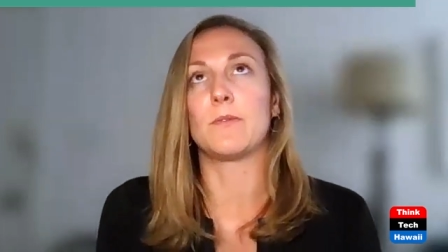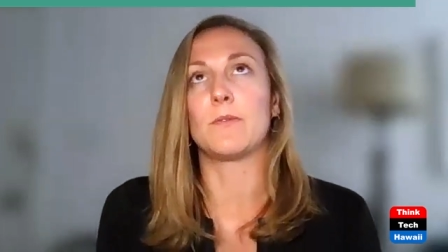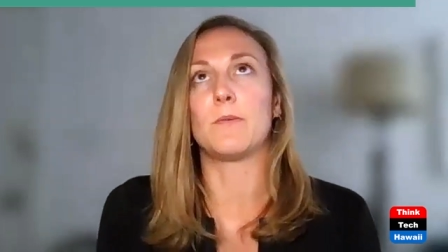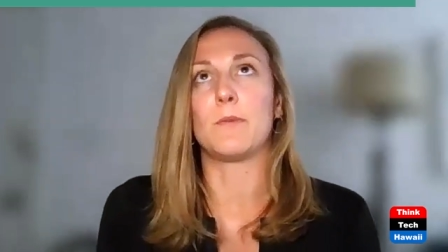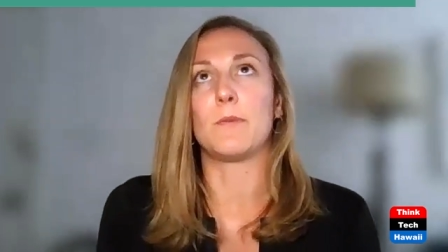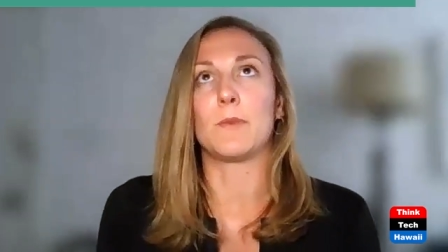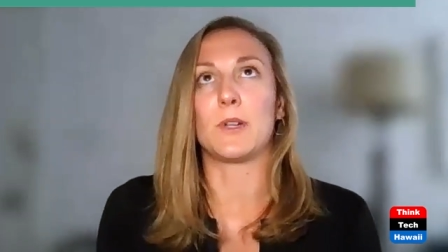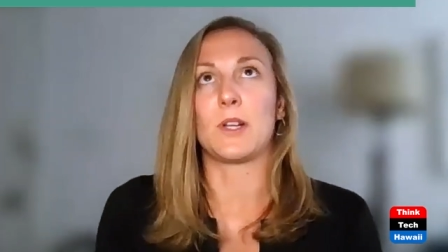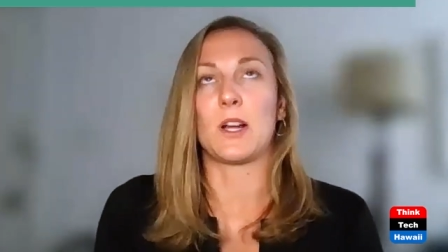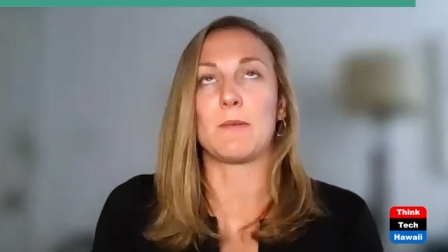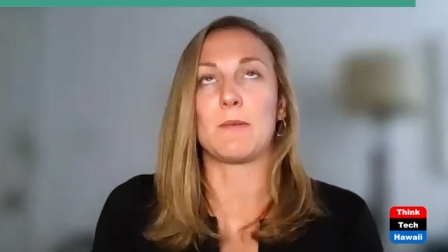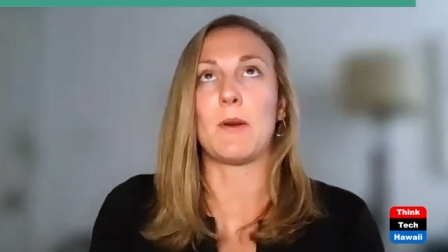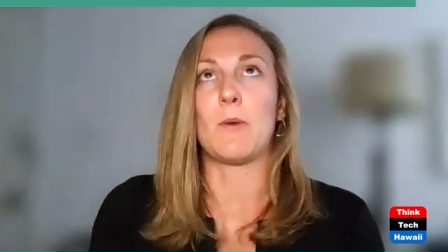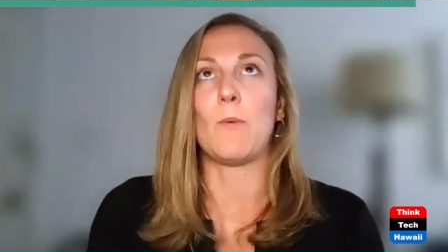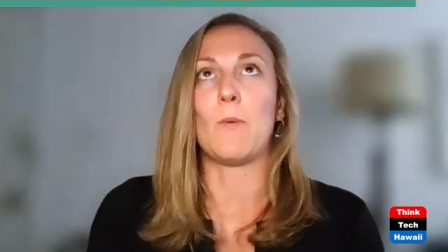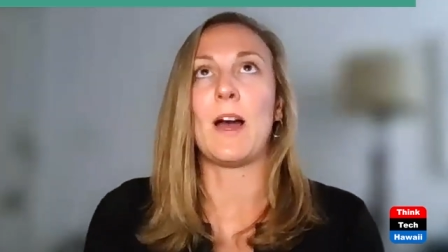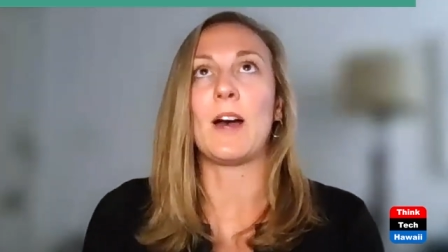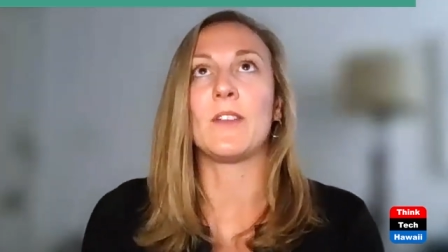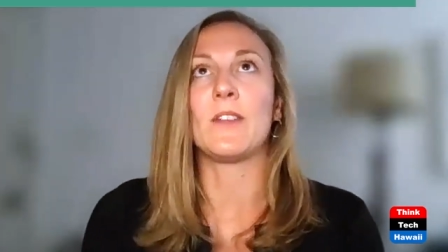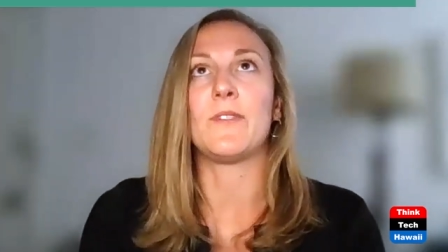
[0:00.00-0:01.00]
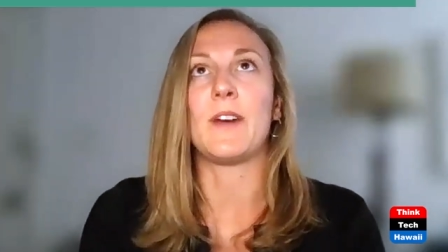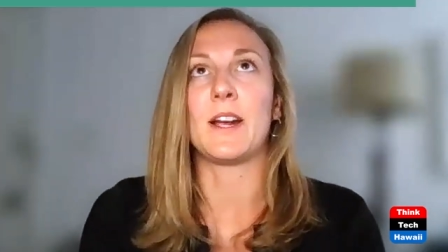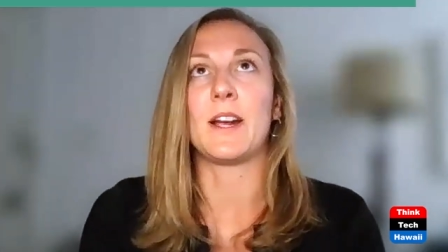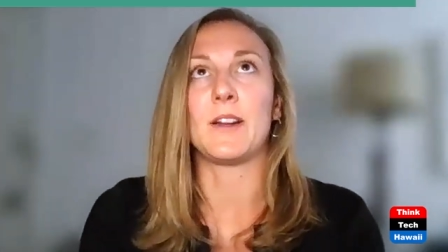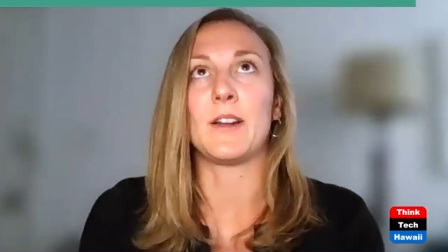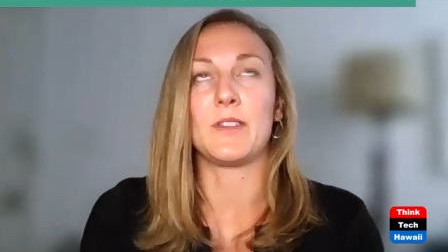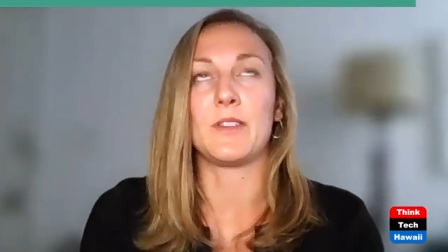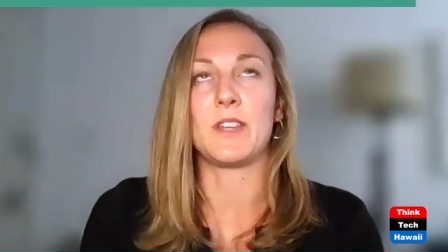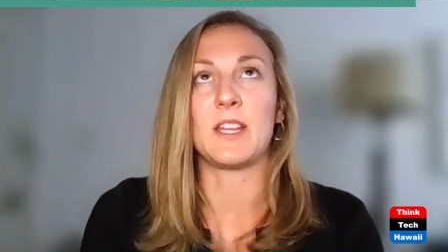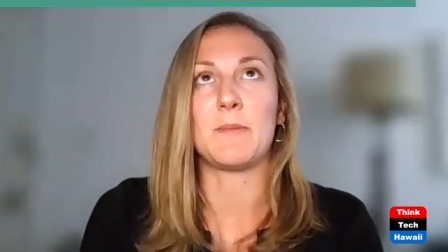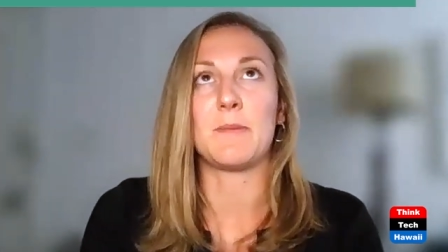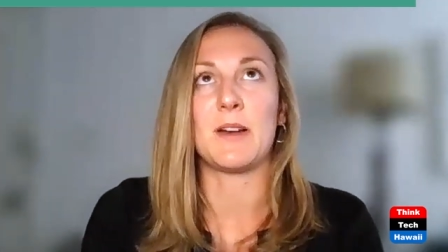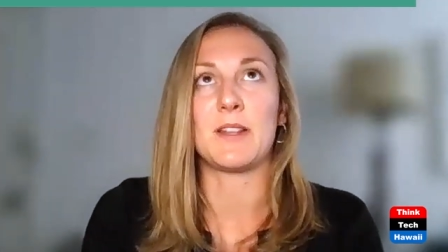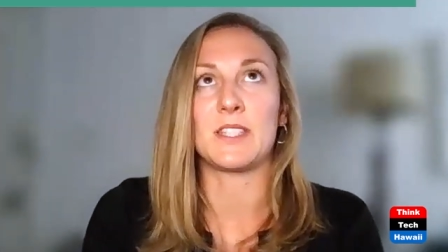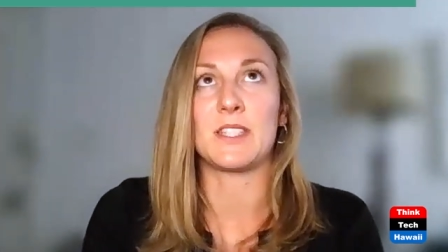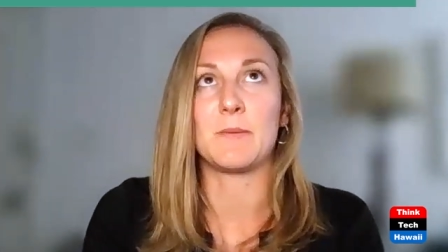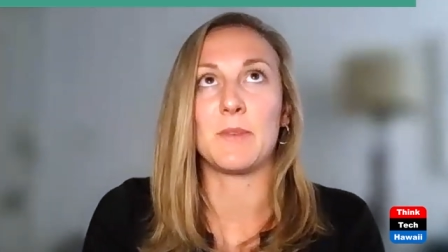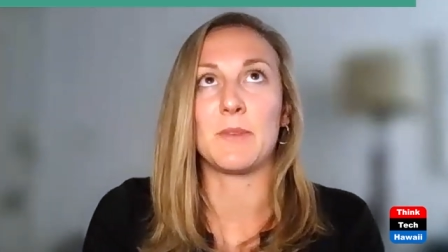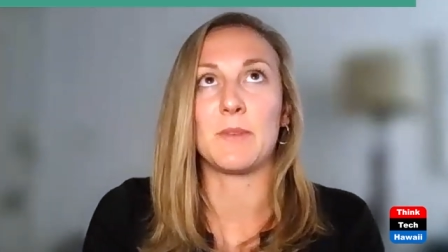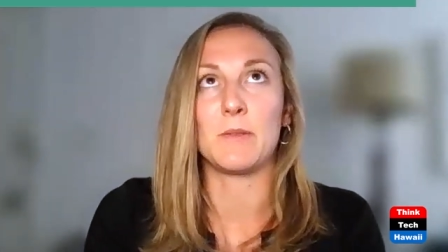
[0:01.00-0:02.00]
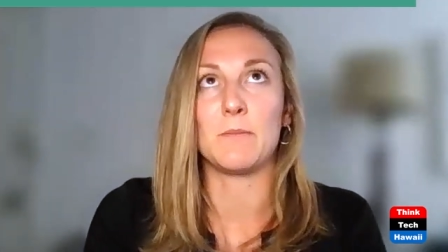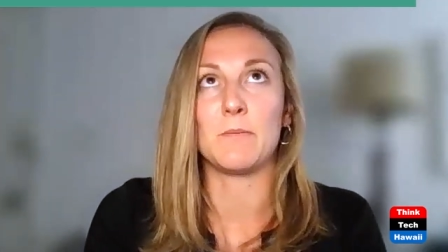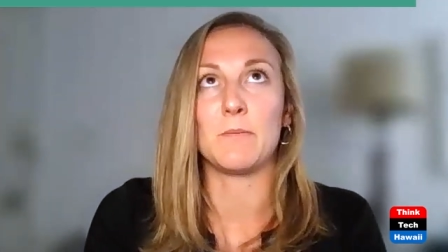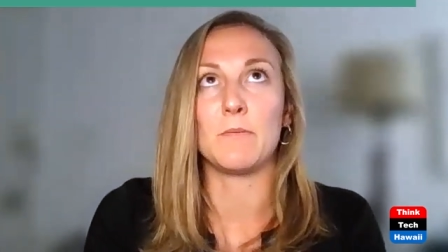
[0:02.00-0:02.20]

we're talking about wildfire, you think about some of the